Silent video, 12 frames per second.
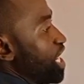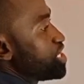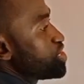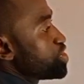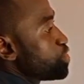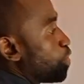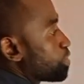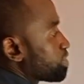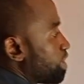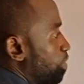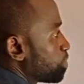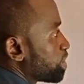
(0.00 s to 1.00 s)

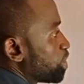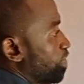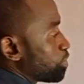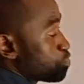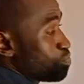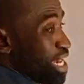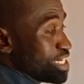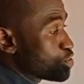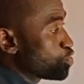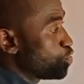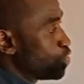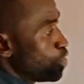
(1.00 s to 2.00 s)
NG1, 3, 1, 2.
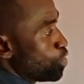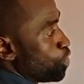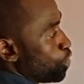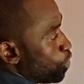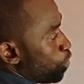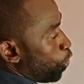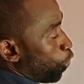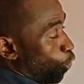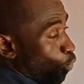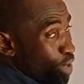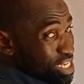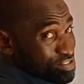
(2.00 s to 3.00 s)
Mind you,
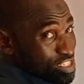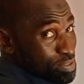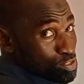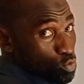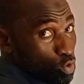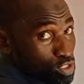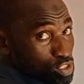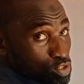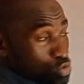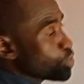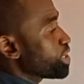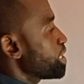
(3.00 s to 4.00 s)
we're interested to
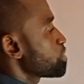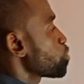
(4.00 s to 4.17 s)
what? To here.